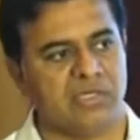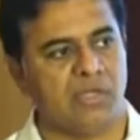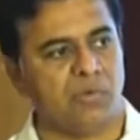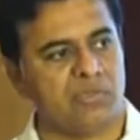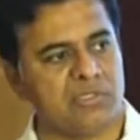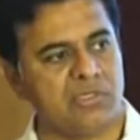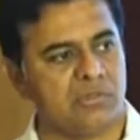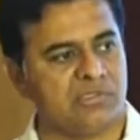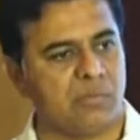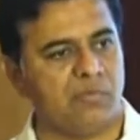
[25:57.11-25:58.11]
deposits a
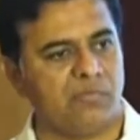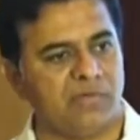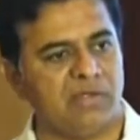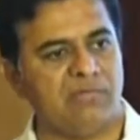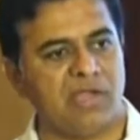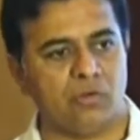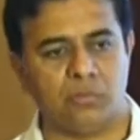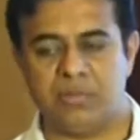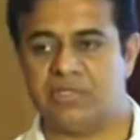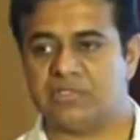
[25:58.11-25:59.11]
sum of 5 lakh
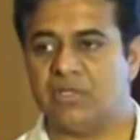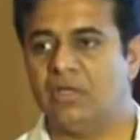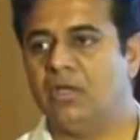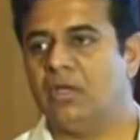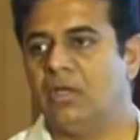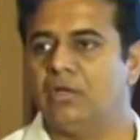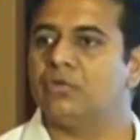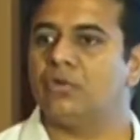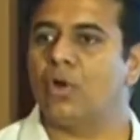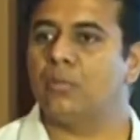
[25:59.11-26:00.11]
rupees into the
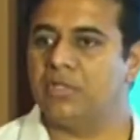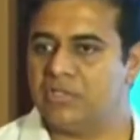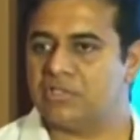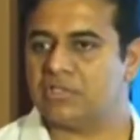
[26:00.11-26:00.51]
nominee's